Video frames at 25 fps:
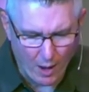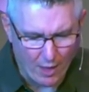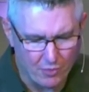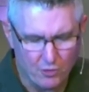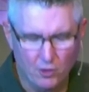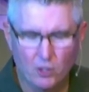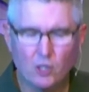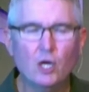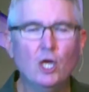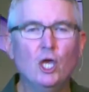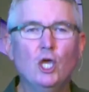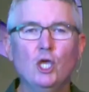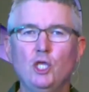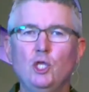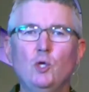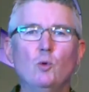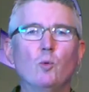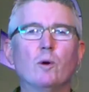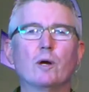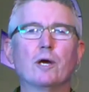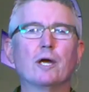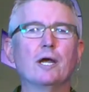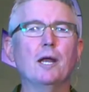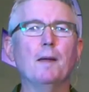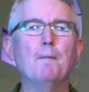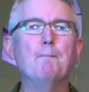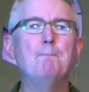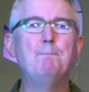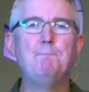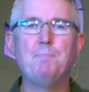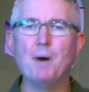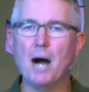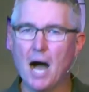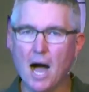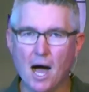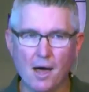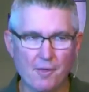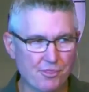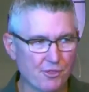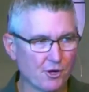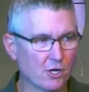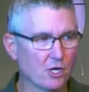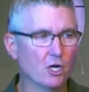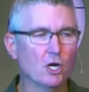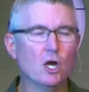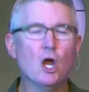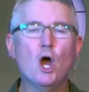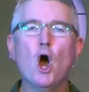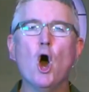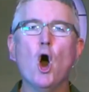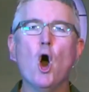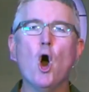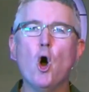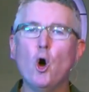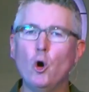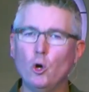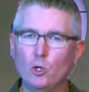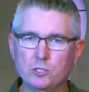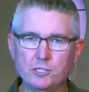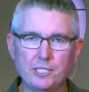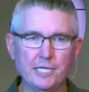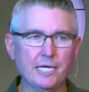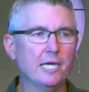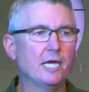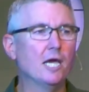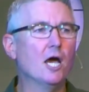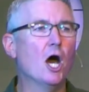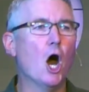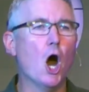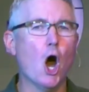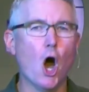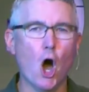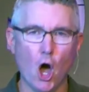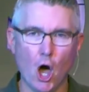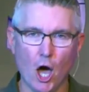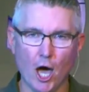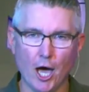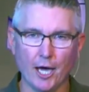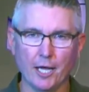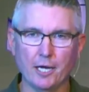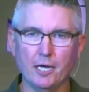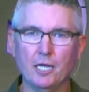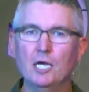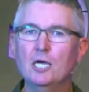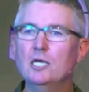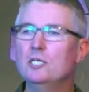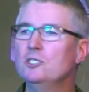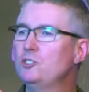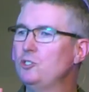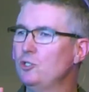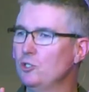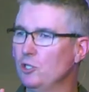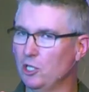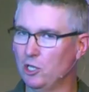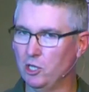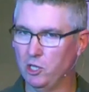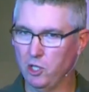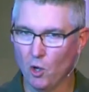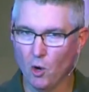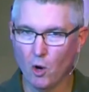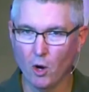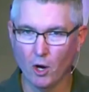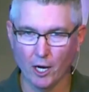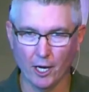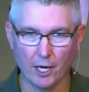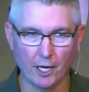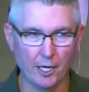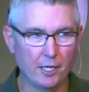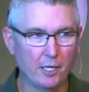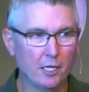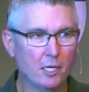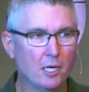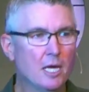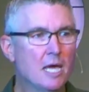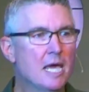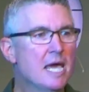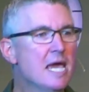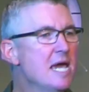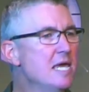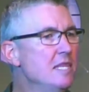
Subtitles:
whether you are going to bother holding on to the Lord